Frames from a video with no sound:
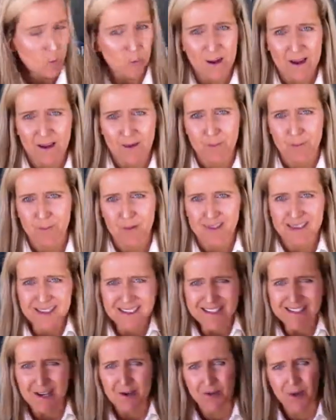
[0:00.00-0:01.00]
Wait, but
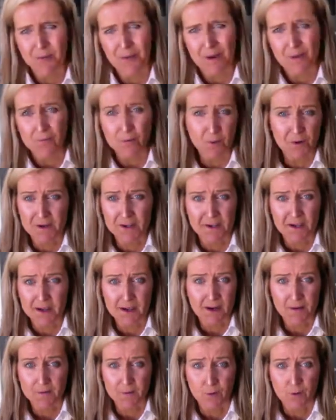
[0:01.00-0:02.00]
this I only paid
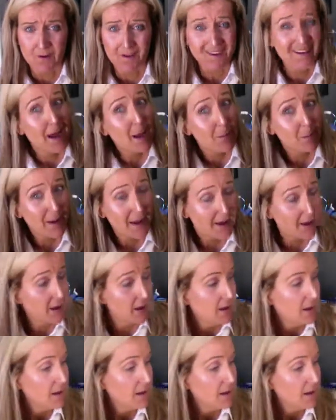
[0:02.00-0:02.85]
$4.99 for. Not bad.